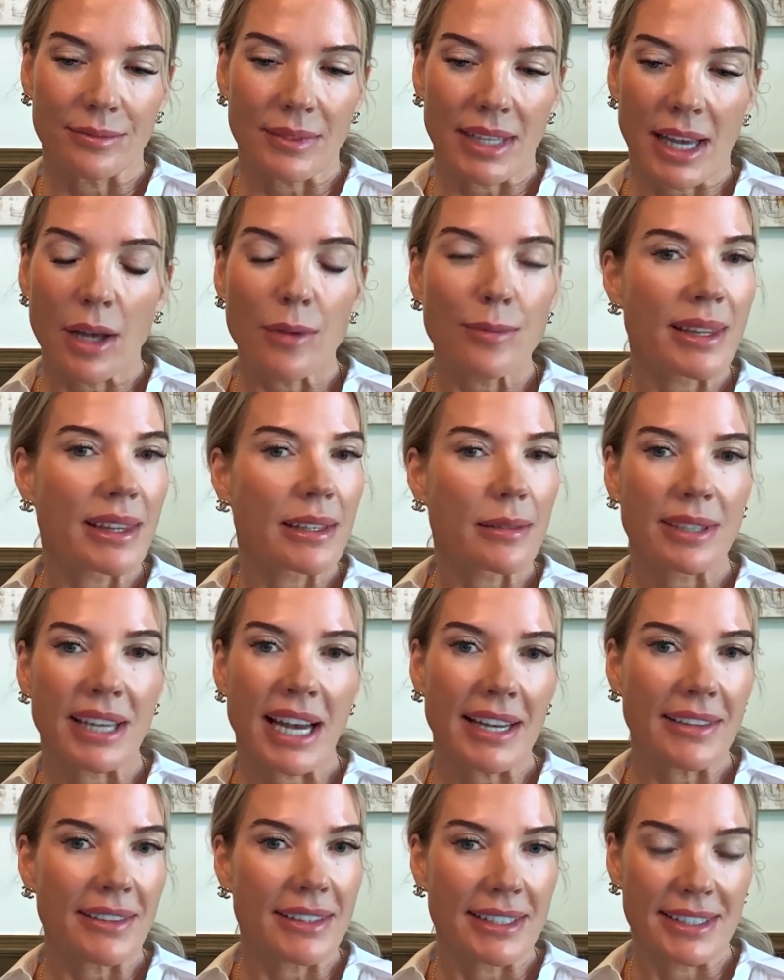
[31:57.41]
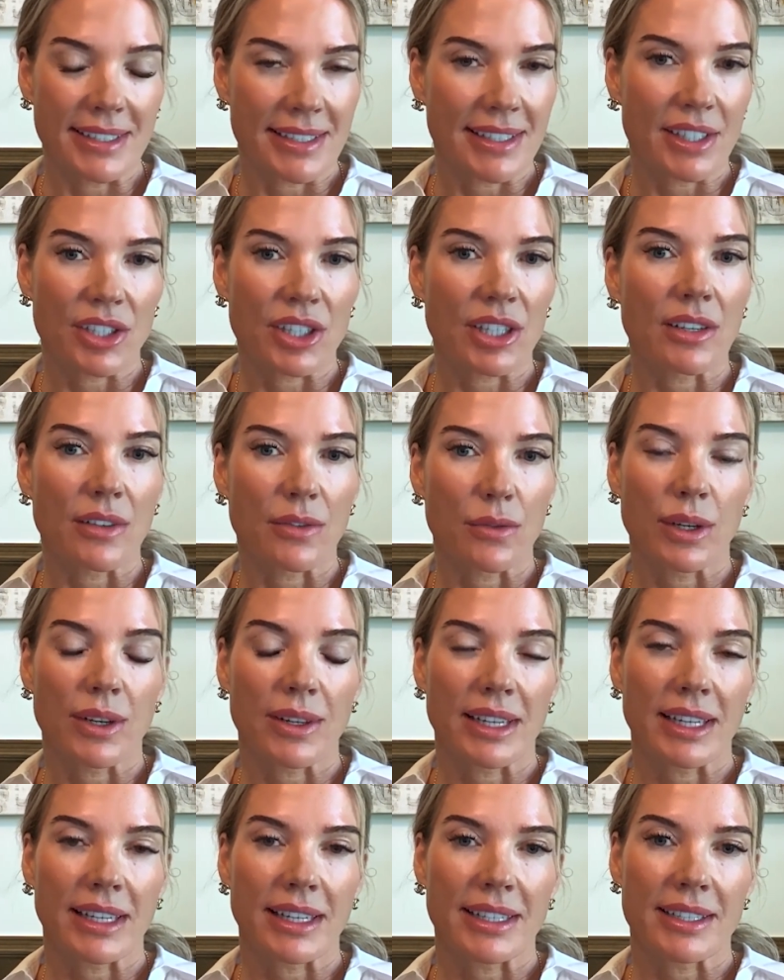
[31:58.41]
helping them guide the decision of where
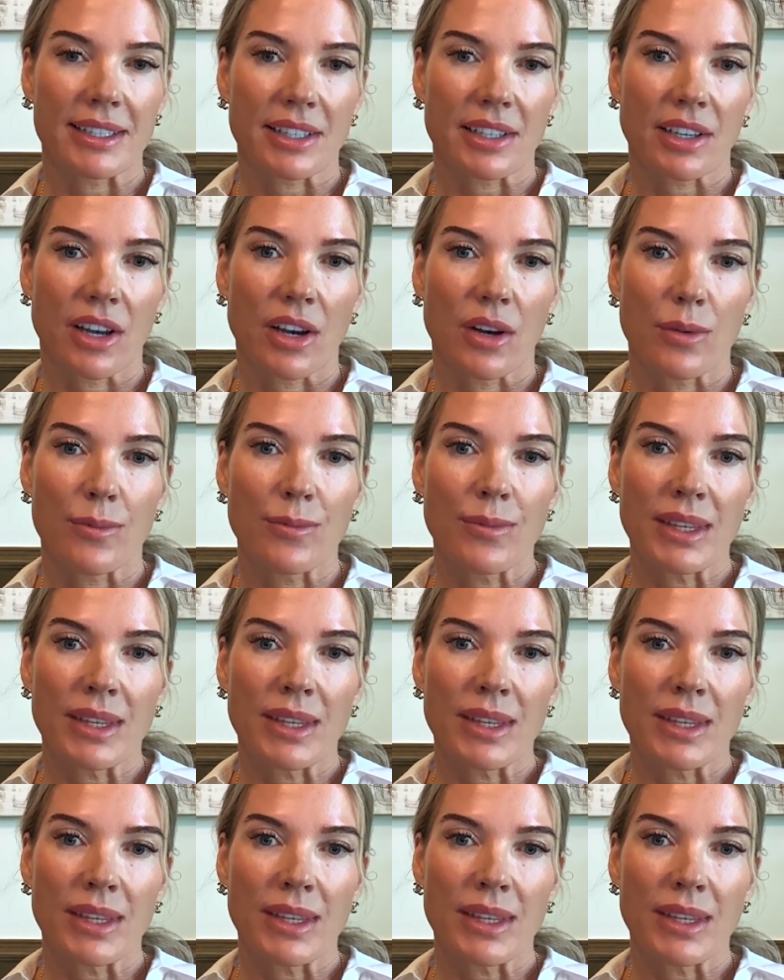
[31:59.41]
they need to go.